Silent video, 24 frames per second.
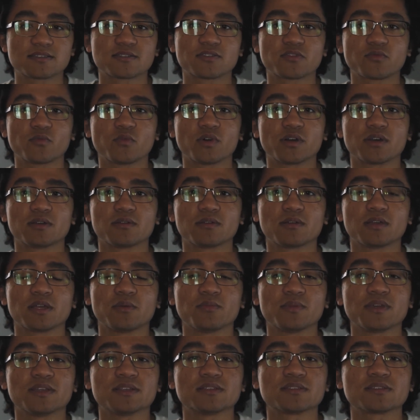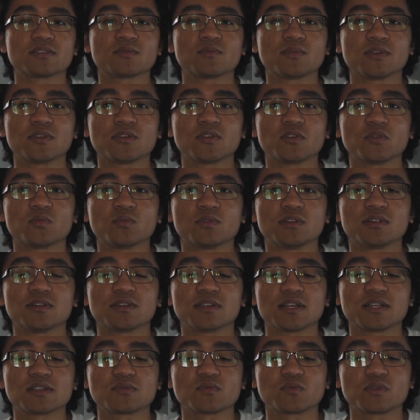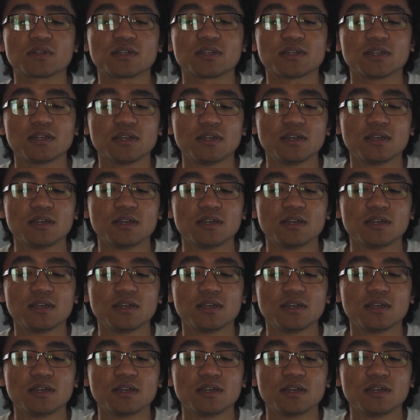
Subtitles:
what it means to be human, and that's what it